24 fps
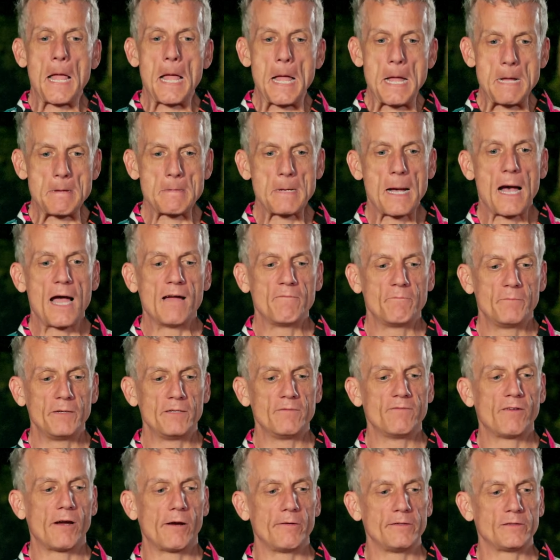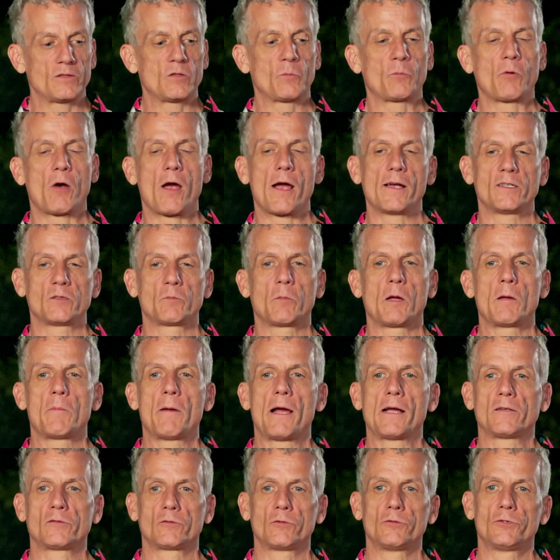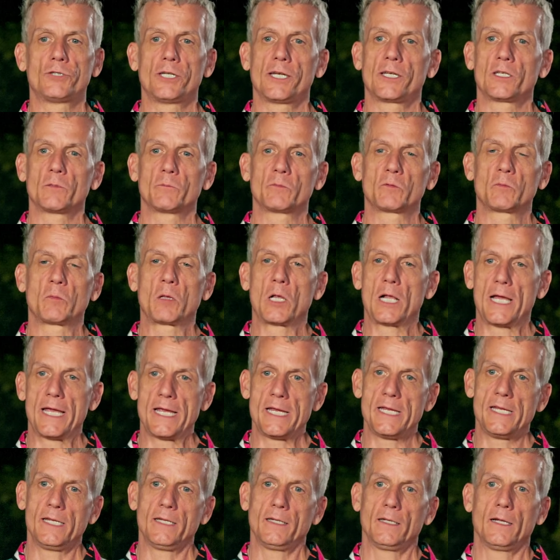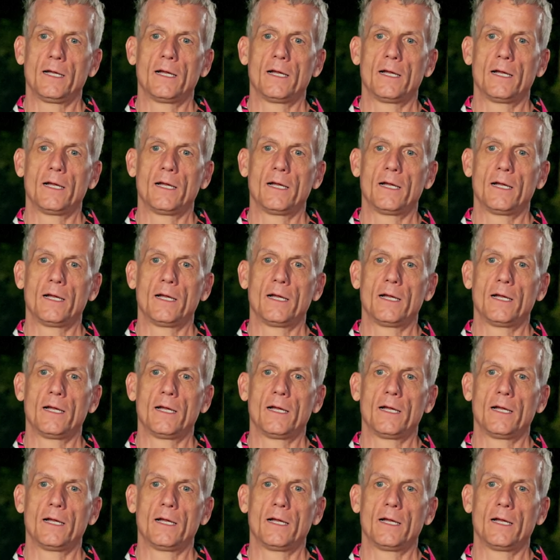I've been very surprised by Pastor Jacob's play.